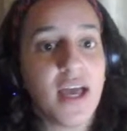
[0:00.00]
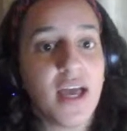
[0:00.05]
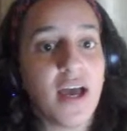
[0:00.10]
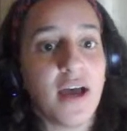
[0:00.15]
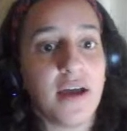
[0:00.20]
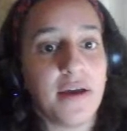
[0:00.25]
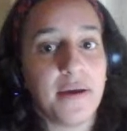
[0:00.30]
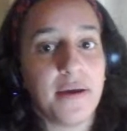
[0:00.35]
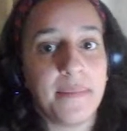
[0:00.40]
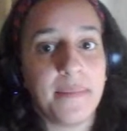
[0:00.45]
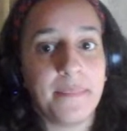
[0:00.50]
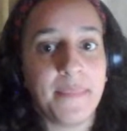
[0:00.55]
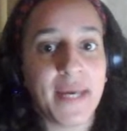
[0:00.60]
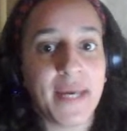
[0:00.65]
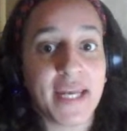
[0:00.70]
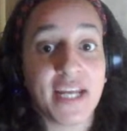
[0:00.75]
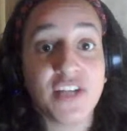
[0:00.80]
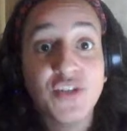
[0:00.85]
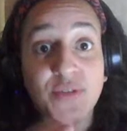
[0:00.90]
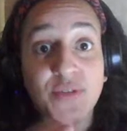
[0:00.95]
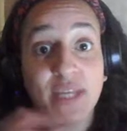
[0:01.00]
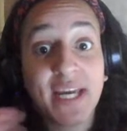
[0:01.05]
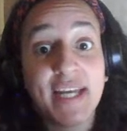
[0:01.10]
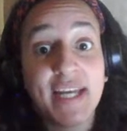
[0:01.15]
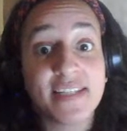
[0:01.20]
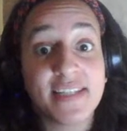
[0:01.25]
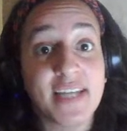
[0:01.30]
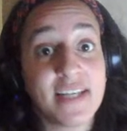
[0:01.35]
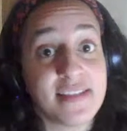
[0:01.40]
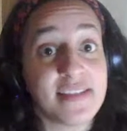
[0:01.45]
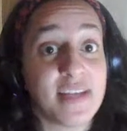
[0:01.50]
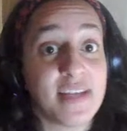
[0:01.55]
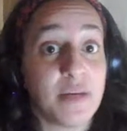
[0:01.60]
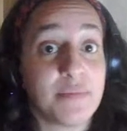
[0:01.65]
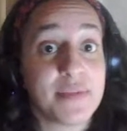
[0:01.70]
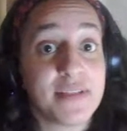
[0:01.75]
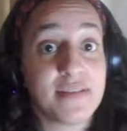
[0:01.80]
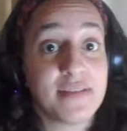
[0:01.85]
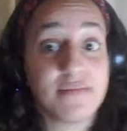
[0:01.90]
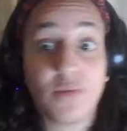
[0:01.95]
And I do that in 10
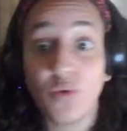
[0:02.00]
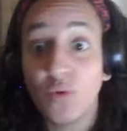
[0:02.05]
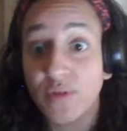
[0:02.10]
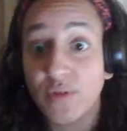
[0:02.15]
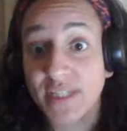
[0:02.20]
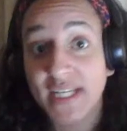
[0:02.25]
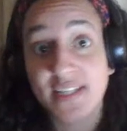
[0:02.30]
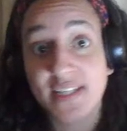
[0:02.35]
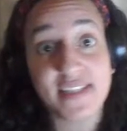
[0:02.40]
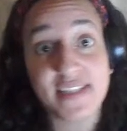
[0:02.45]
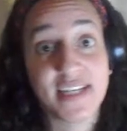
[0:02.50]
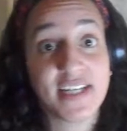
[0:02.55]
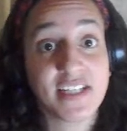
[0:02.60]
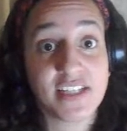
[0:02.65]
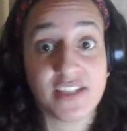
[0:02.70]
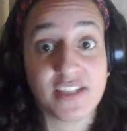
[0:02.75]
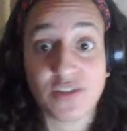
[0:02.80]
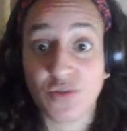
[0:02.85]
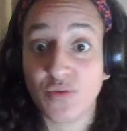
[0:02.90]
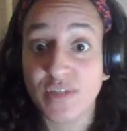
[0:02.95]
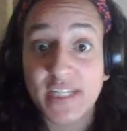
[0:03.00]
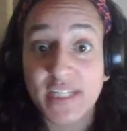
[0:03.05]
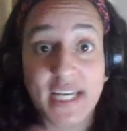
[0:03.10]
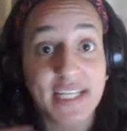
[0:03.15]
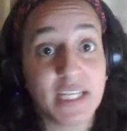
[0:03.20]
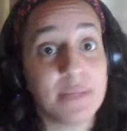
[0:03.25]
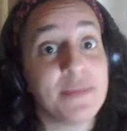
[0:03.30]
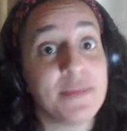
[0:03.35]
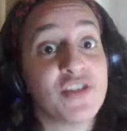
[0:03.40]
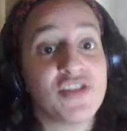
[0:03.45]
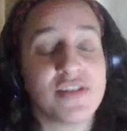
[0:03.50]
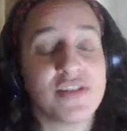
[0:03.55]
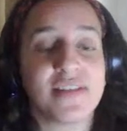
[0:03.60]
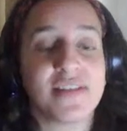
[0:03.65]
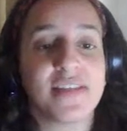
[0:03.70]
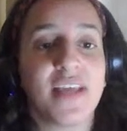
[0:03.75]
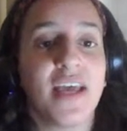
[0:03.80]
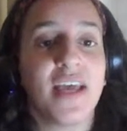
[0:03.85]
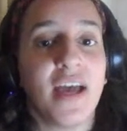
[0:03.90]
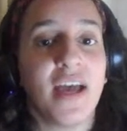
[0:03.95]
steps or 10 stages or 10 images.